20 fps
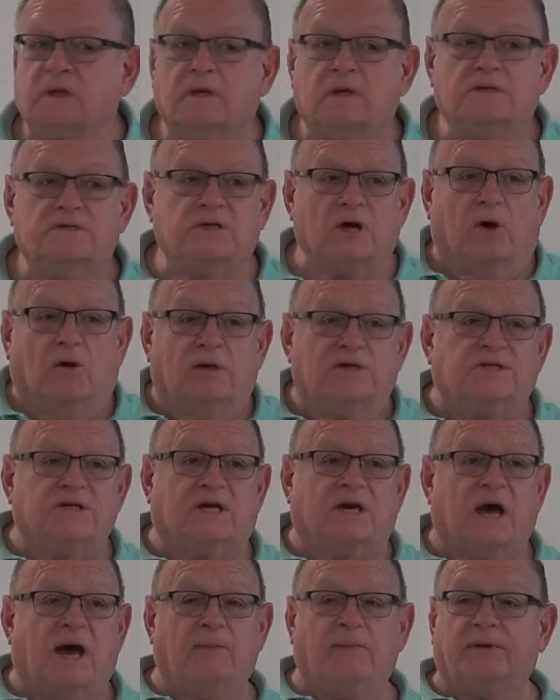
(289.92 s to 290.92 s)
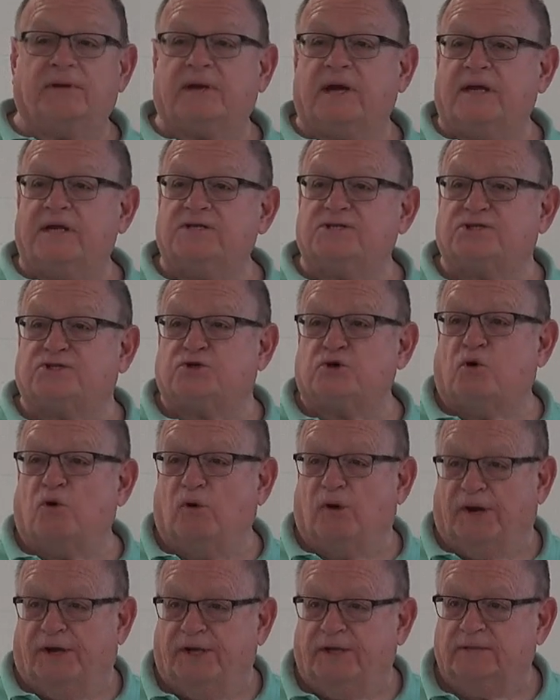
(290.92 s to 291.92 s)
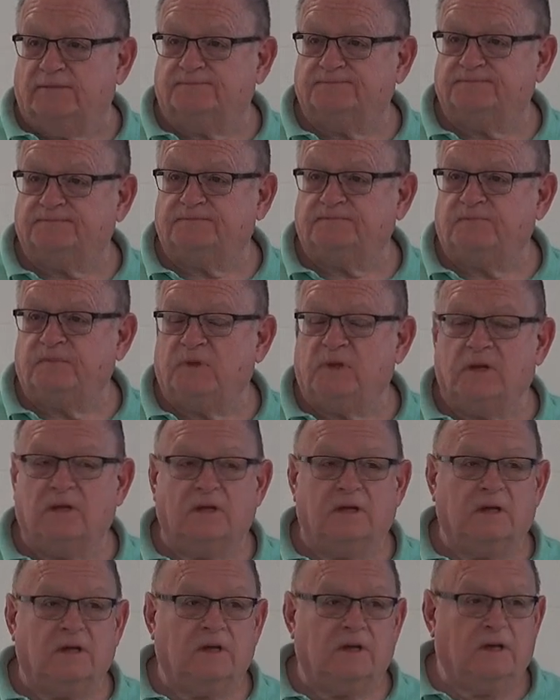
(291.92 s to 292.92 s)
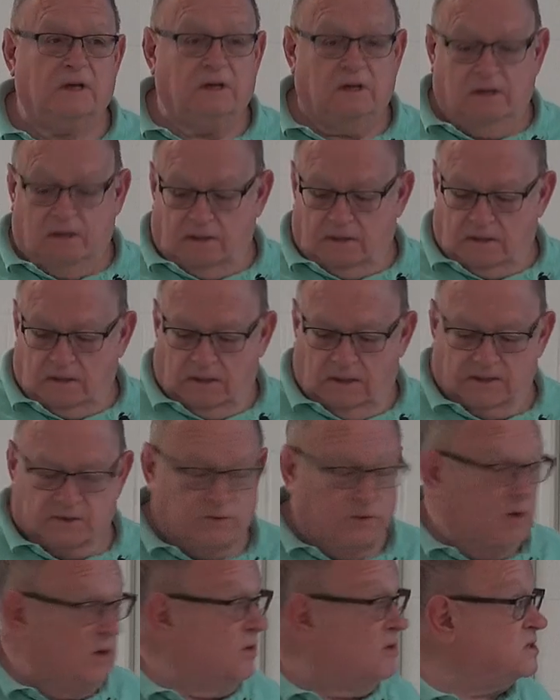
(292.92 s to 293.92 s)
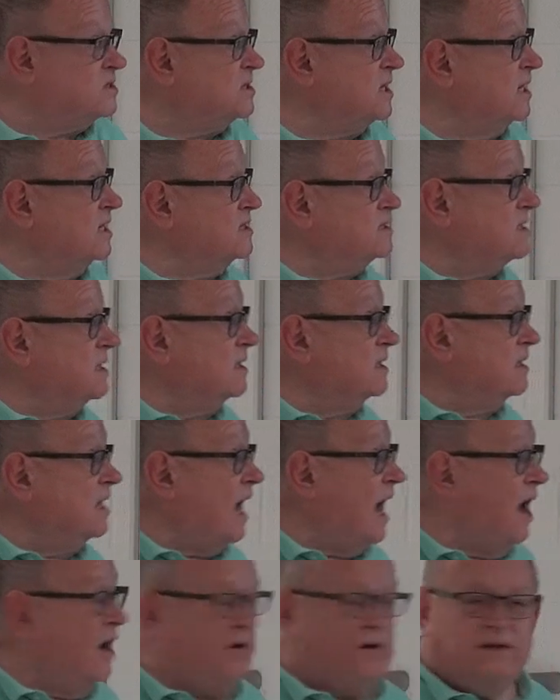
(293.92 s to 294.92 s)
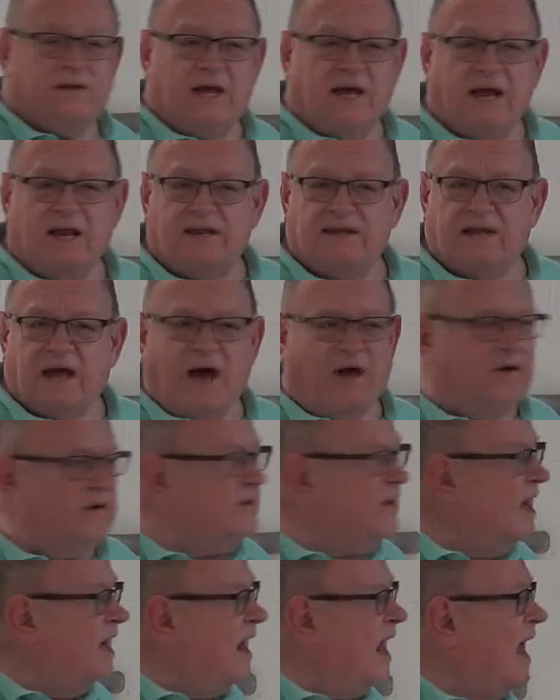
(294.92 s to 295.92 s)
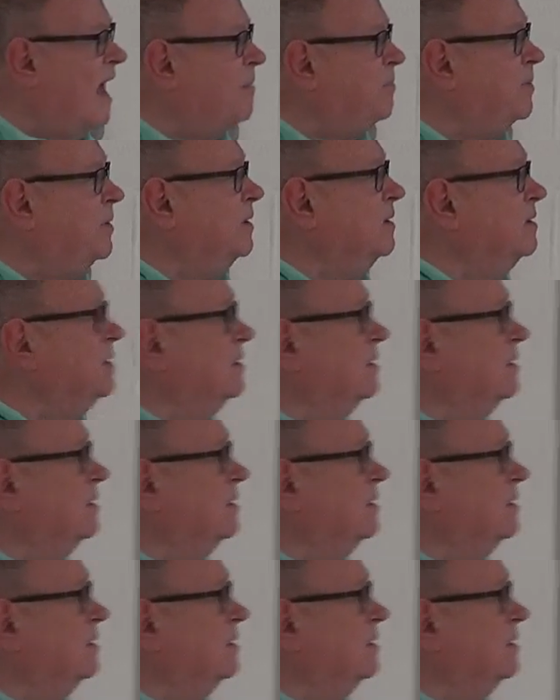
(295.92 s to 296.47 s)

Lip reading: So it's a complicated story. It's one of those things that, how did that happen?